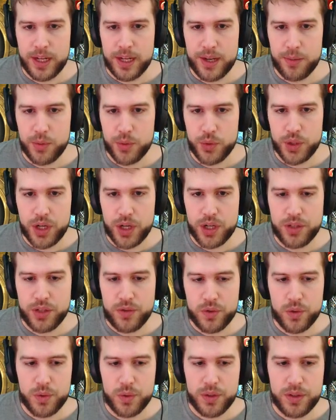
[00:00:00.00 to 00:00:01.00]
And we'll charge
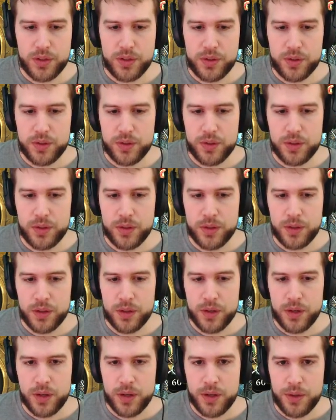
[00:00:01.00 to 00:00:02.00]
forwards.
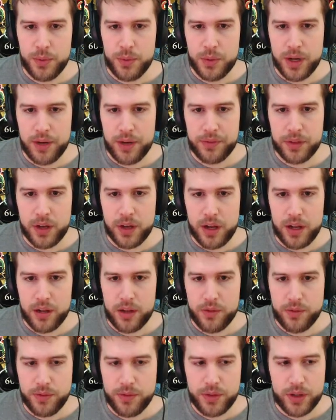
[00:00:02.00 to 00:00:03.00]
We'll have
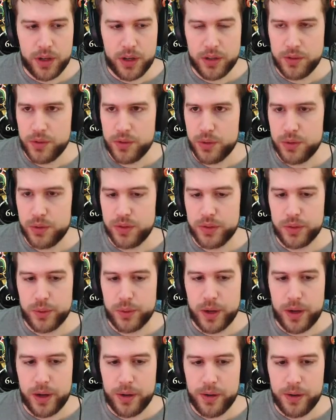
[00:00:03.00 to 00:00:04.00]
Tala charge forwards as
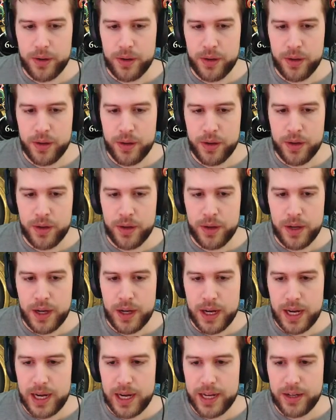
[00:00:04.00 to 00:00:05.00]
well.
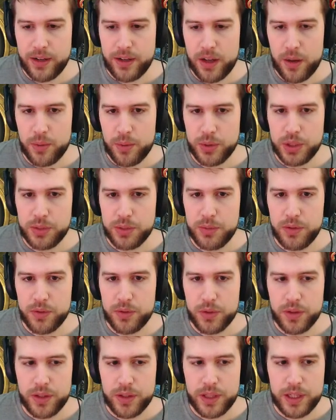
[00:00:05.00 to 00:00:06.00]
And we'll just move
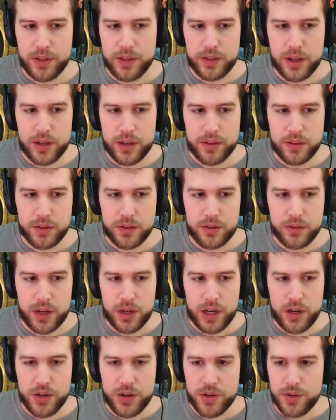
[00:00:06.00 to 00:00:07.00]
all of these guys into
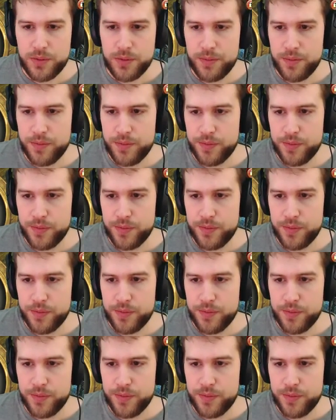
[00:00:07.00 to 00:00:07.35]
range.